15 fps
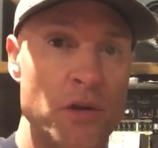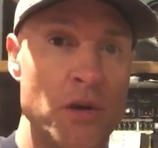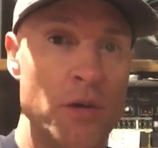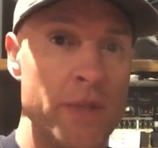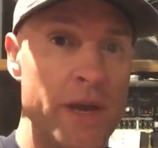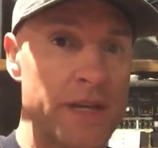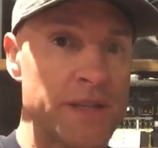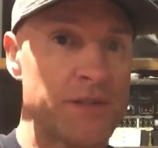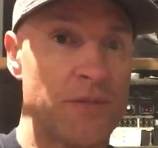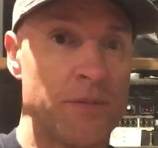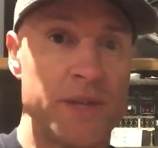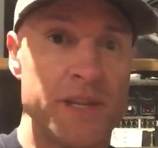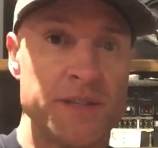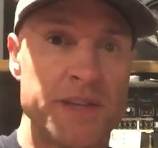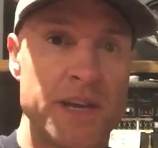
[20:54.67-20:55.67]
Nermix
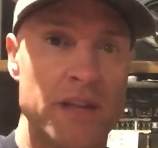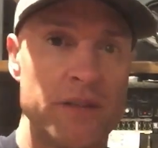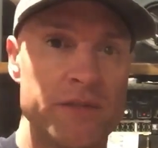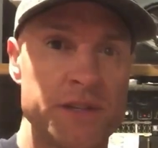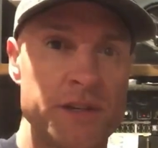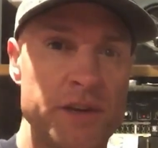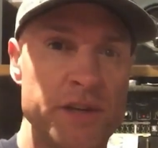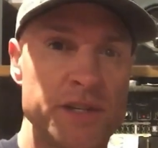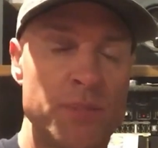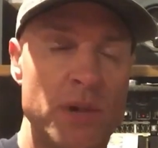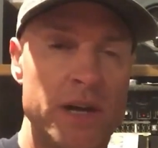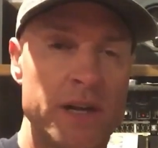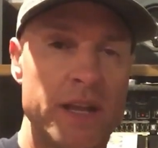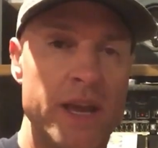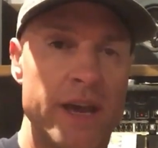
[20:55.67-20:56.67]
from the Intellivisionaries
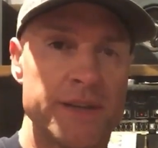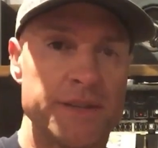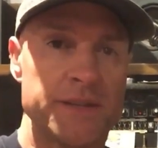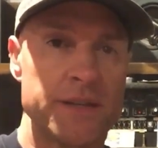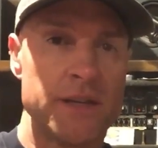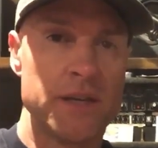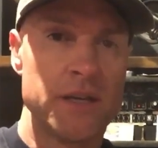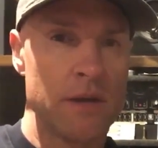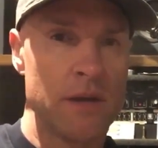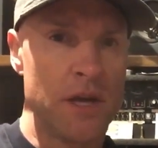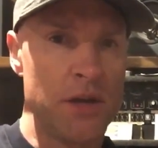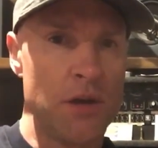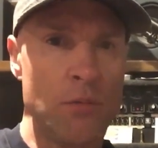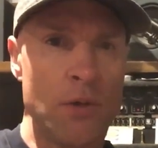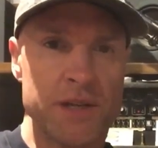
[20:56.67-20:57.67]
podcast,
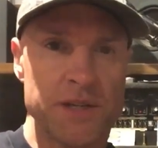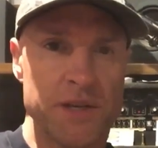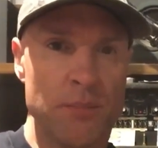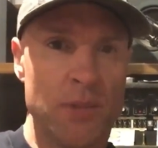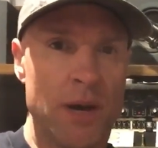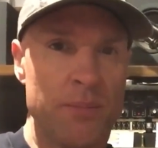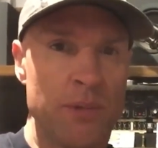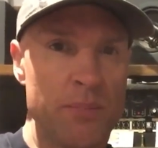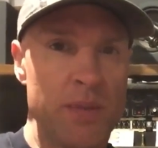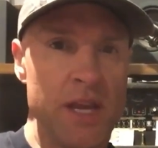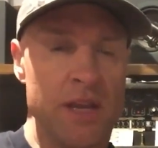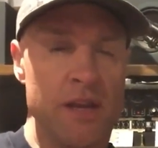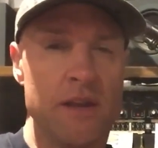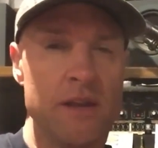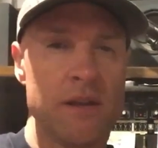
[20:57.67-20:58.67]
and you're watching Papa
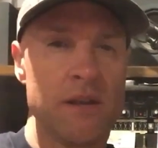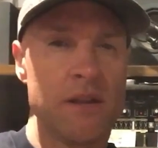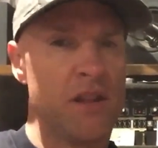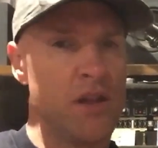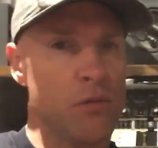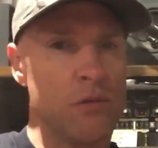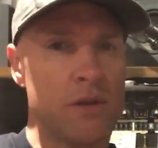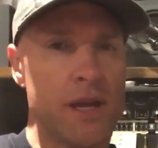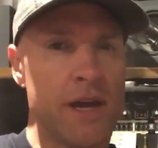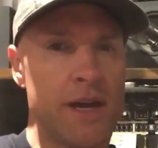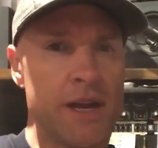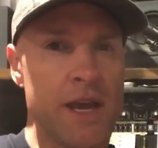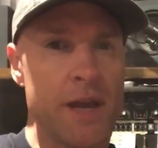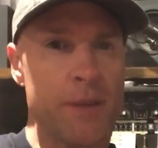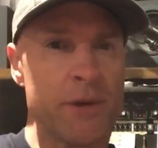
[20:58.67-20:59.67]
Pete, the old
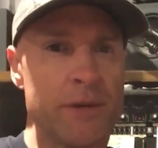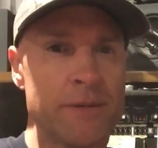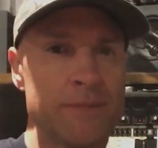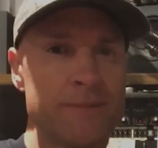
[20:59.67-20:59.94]
guy gamer.